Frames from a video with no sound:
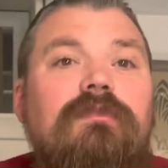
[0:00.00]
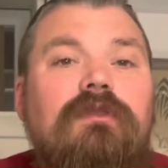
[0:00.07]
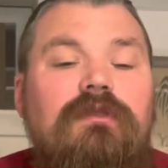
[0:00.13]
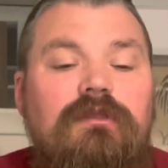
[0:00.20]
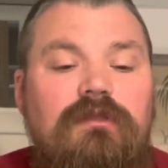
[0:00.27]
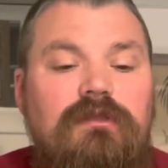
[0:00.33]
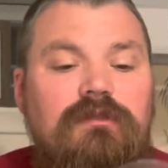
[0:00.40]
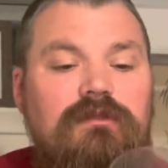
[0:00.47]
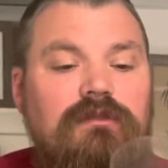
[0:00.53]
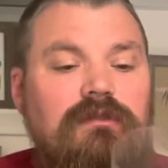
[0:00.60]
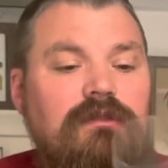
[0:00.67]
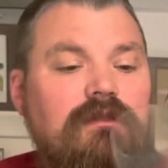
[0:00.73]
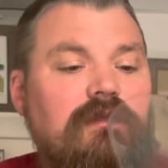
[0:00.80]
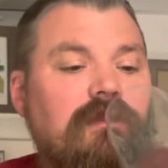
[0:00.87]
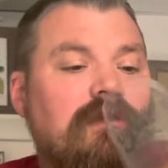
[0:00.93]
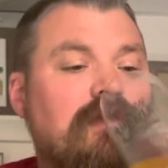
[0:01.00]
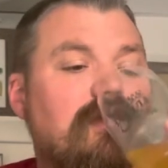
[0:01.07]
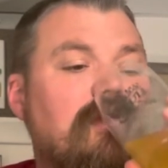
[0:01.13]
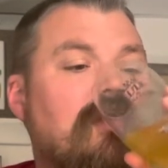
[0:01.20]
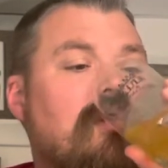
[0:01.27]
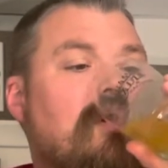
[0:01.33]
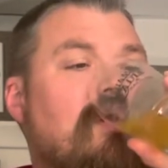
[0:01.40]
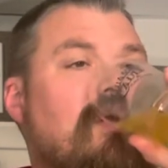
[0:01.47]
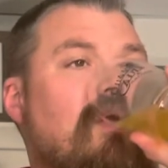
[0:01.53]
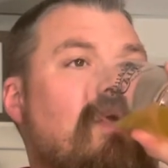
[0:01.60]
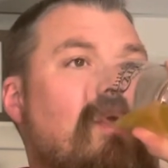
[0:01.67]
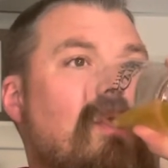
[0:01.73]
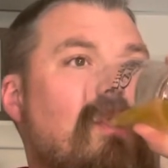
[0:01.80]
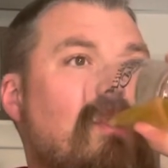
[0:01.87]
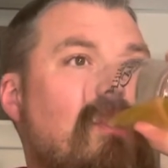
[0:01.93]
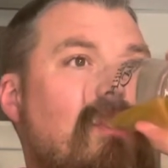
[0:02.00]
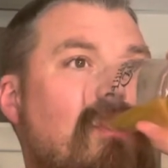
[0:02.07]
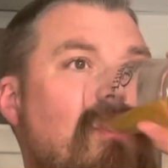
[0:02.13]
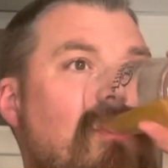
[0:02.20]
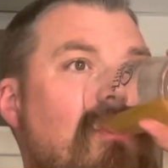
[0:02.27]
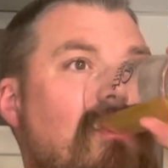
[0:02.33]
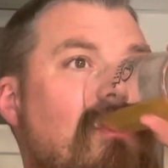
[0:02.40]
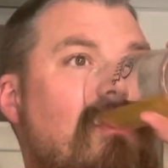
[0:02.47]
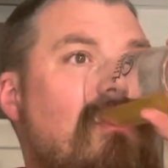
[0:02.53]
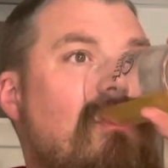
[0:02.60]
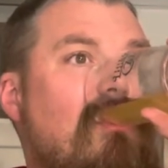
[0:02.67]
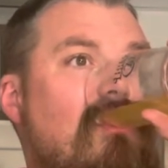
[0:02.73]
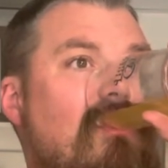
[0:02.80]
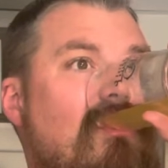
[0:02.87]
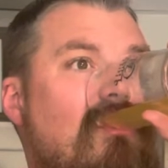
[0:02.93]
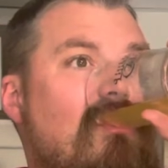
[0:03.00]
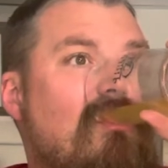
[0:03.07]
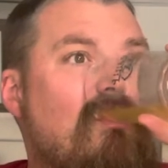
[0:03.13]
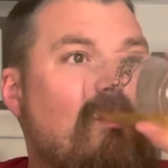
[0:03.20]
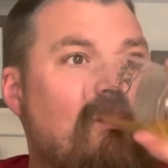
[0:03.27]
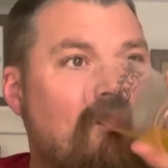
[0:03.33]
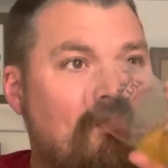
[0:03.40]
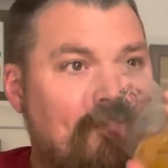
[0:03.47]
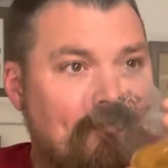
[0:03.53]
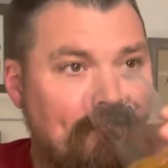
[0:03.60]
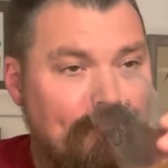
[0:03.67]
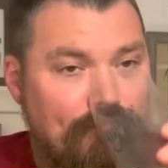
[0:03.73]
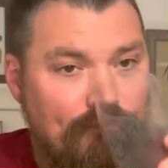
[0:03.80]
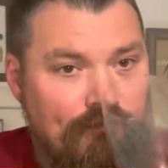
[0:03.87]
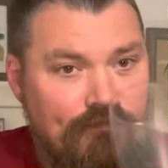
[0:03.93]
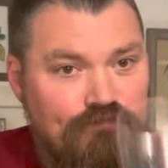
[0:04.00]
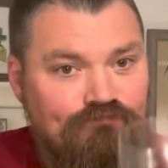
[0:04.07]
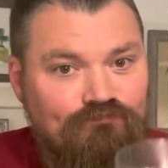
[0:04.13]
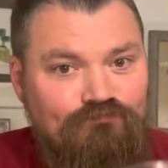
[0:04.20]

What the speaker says: [no speech]